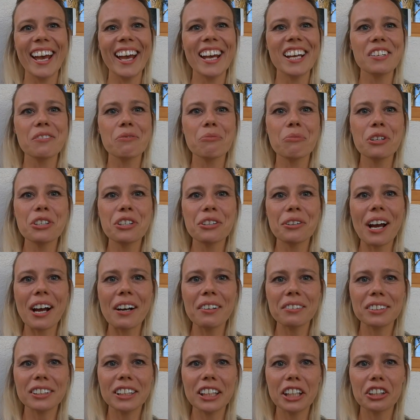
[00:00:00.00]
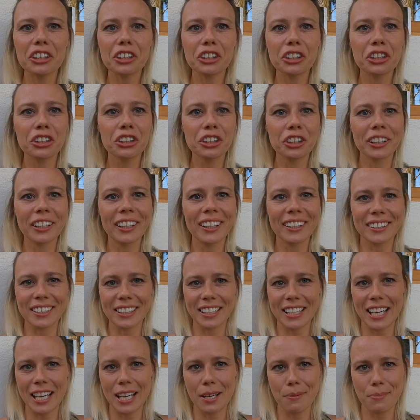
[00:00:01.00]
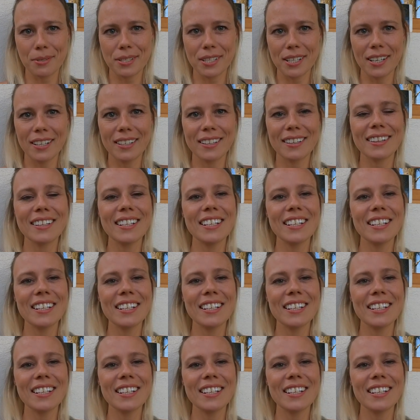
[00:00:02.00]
And when you're out there cooking at the campsite,